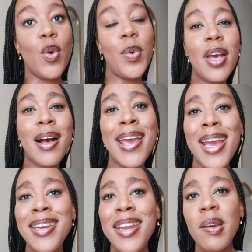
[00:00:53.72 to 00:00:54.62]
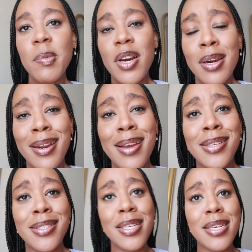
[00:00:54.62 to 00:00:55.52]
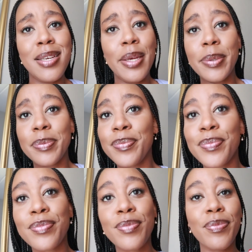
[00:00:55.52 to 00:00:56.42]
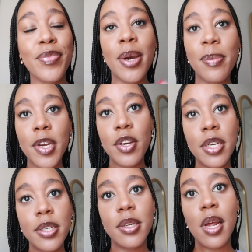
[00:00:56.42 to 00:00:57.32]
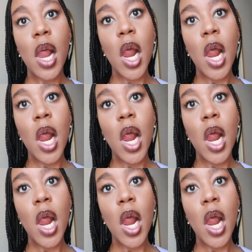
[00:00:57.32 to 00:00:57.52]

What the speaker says: We are Hey Neighbour ready. Period.